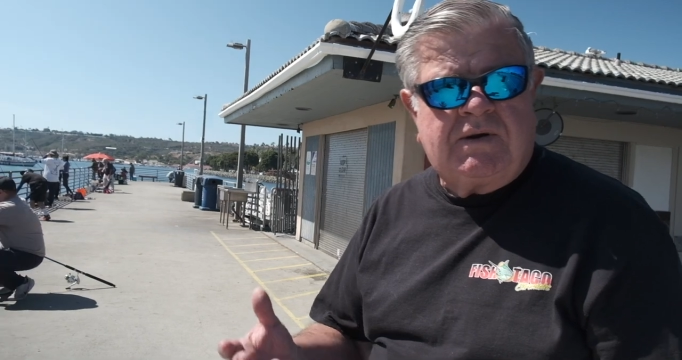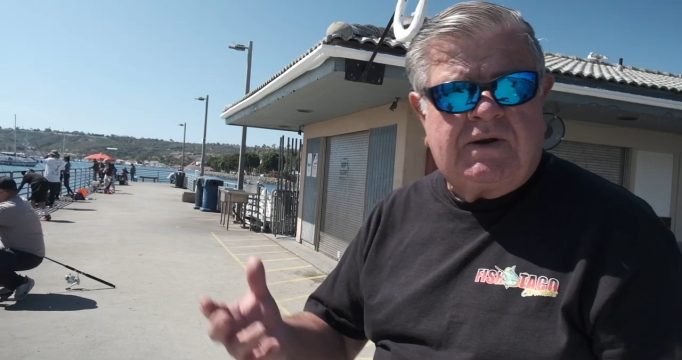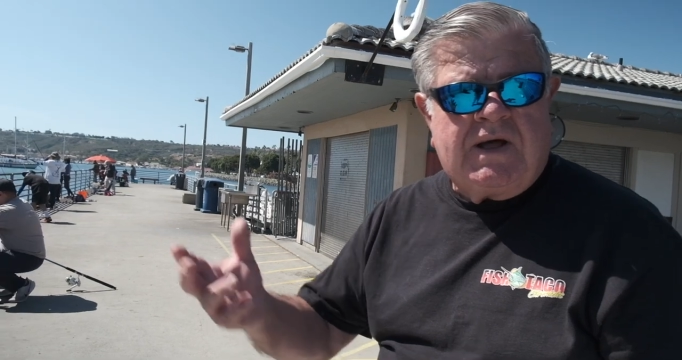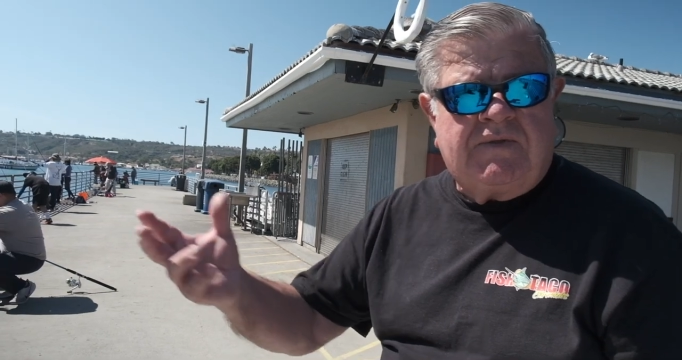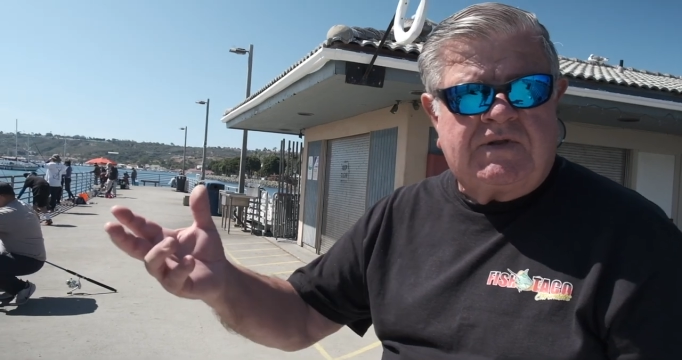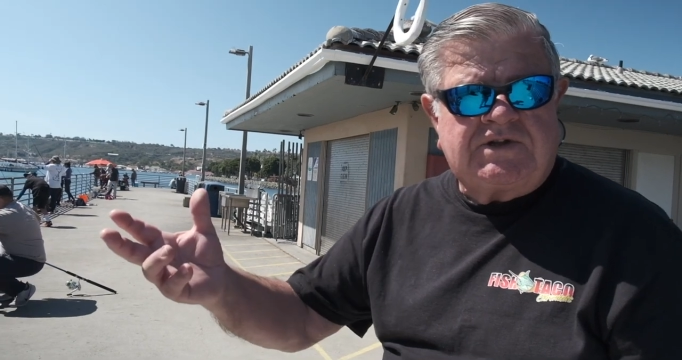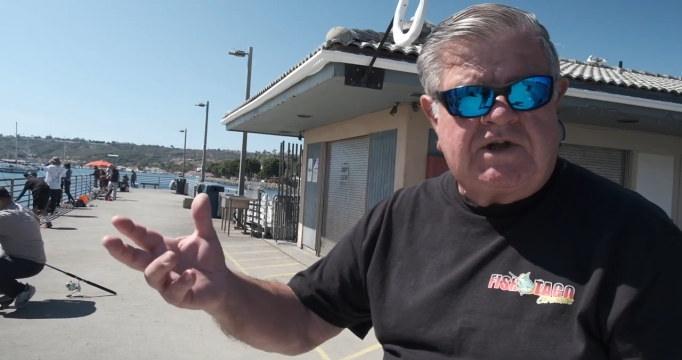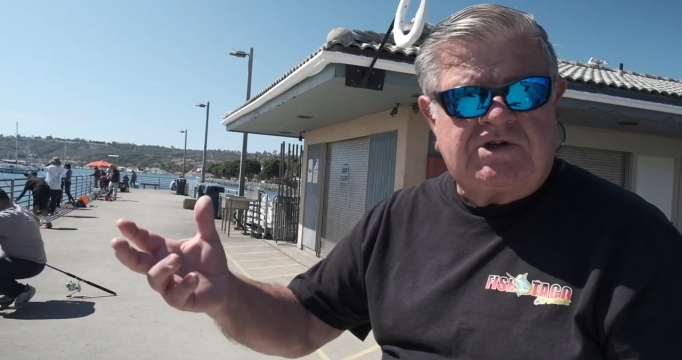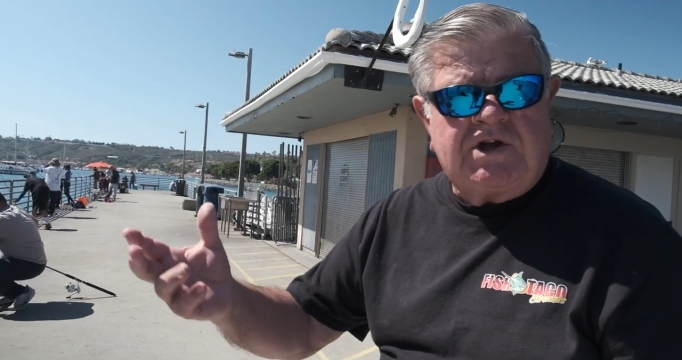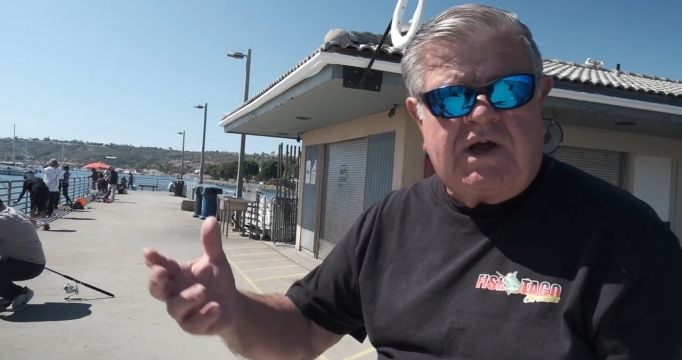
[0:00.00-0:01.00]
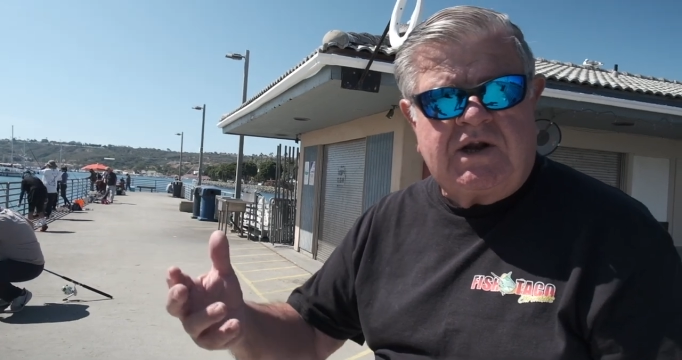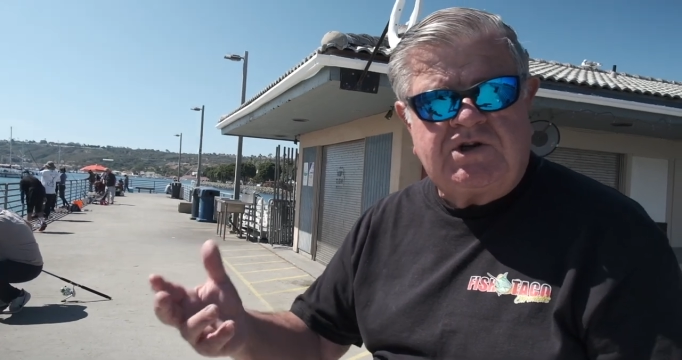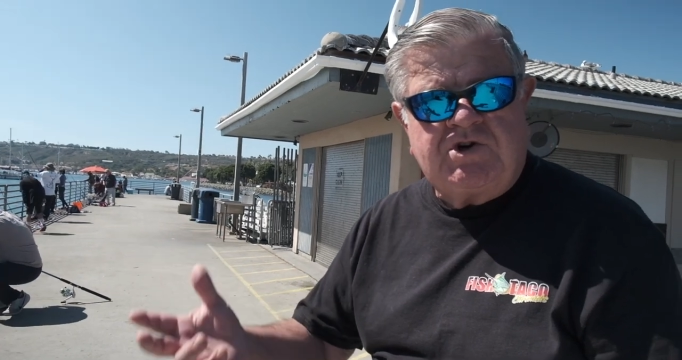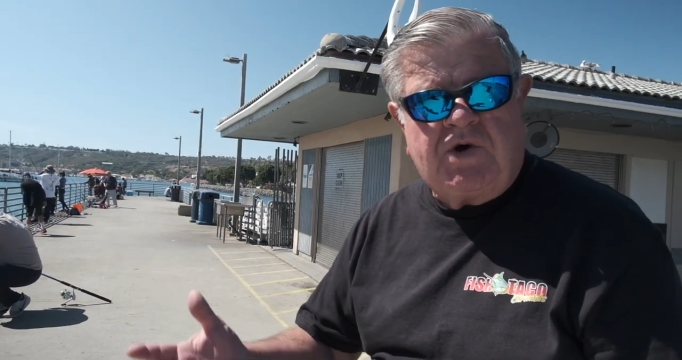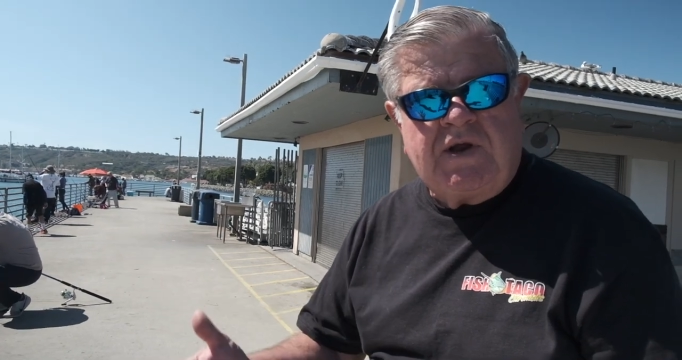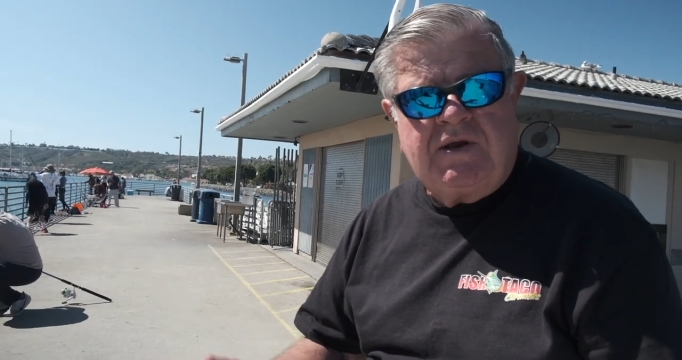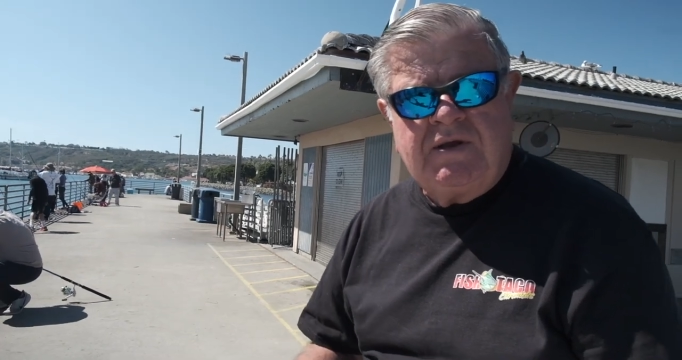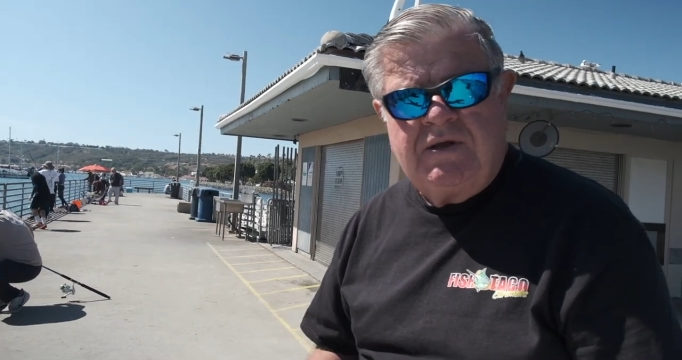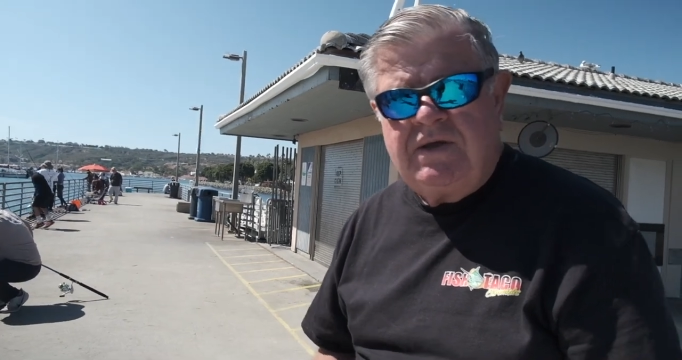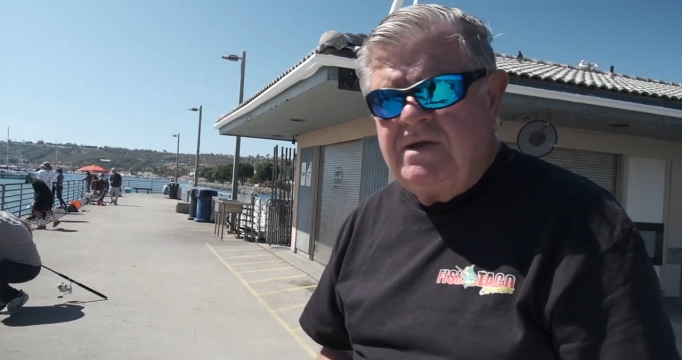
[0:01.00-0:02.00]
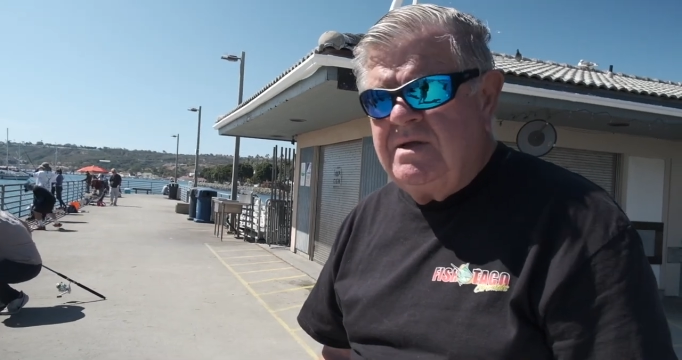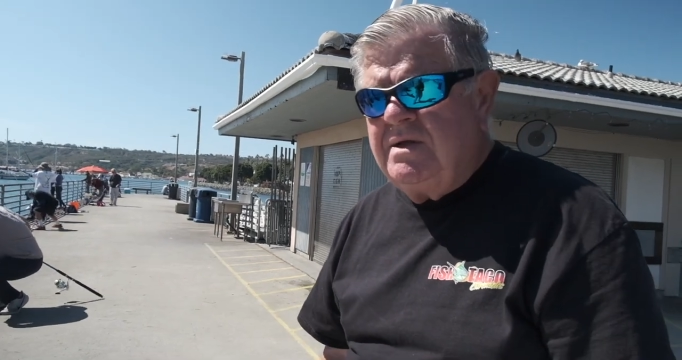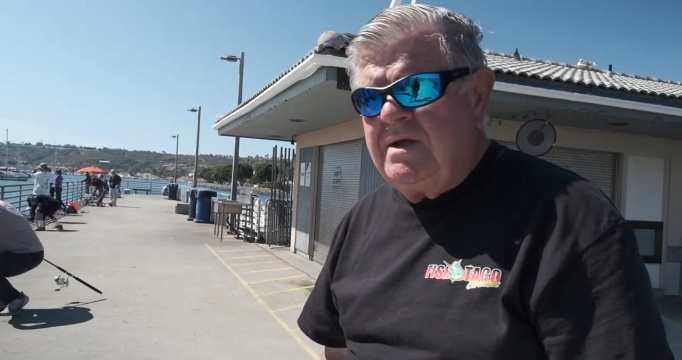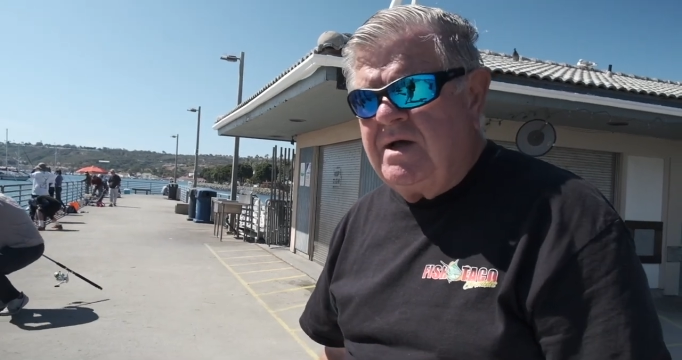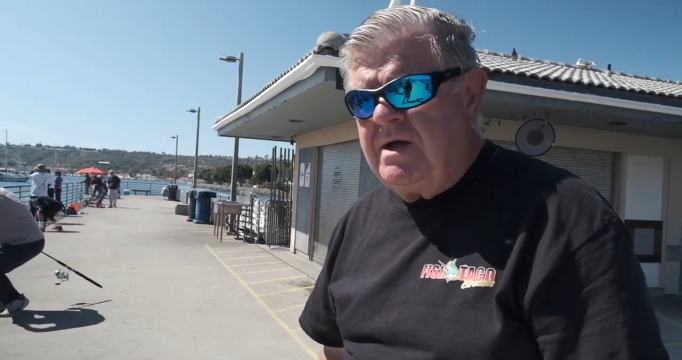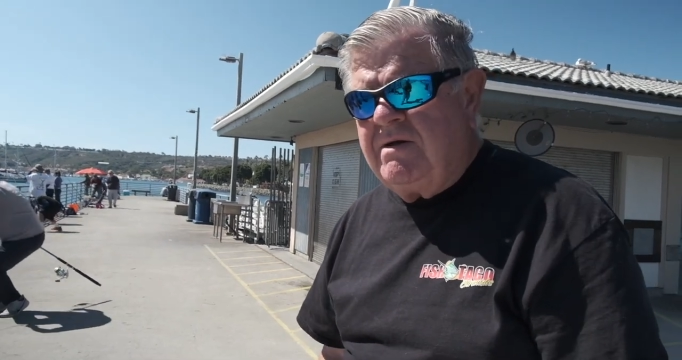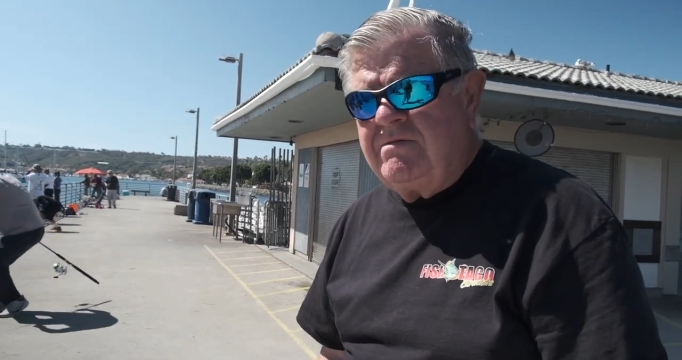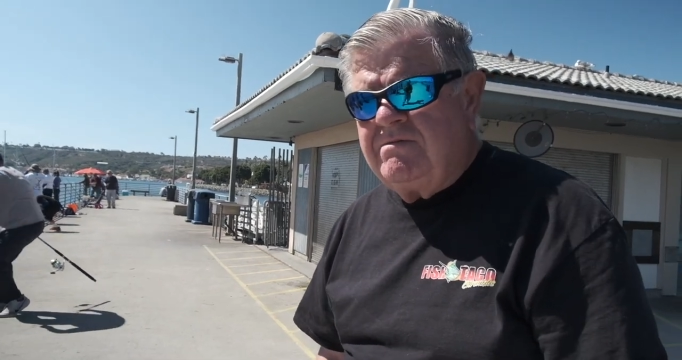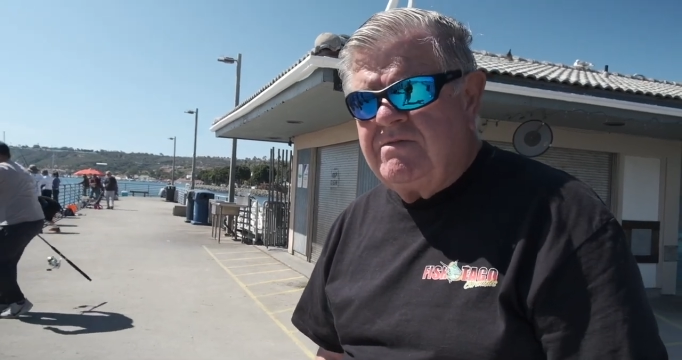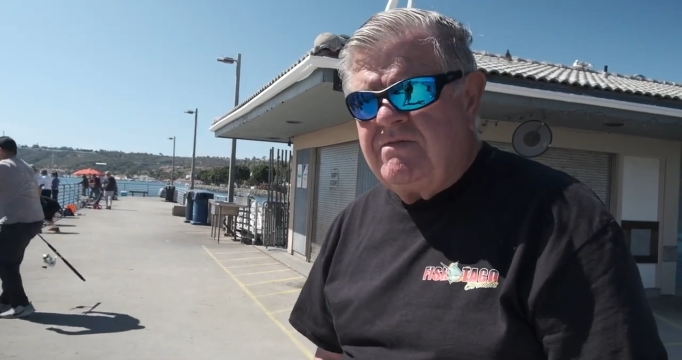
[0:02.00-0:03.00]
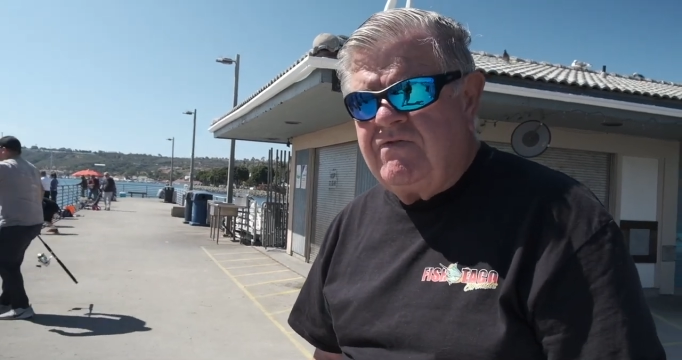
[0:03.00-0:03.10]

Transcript: out in the sunshine, enjoying uh,